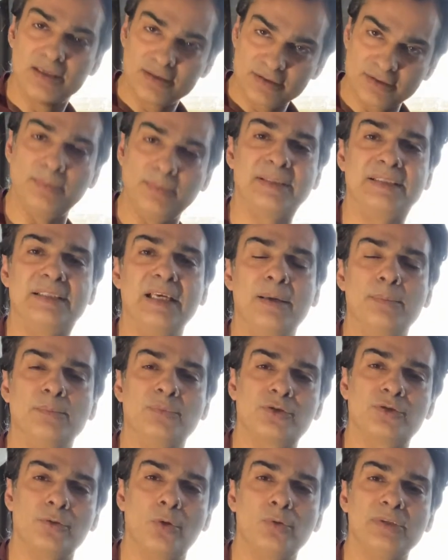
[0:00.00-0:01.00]
So I'm, I'm
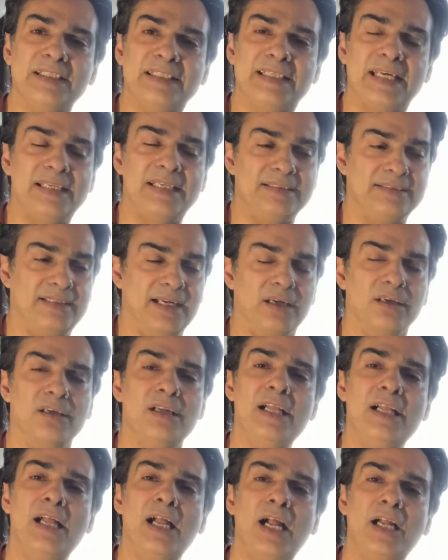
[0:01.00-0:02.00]
slowly getting there